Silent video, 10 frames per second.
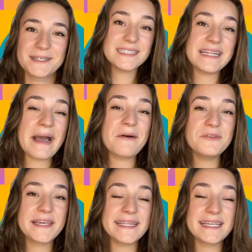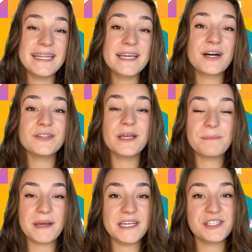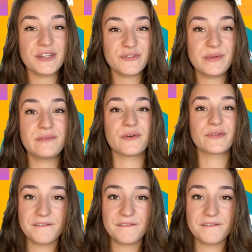Now you can click on page suivante.